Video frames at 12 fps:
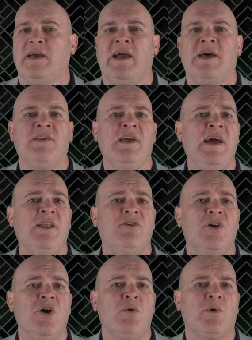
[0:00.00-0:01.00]
At the end,
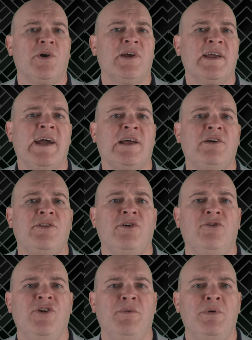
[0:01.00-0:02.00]
we're going to calculate
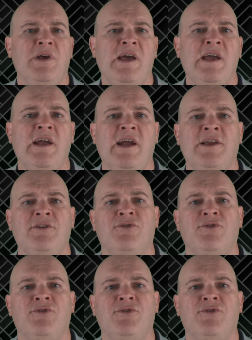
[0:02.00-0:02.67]
their GPA and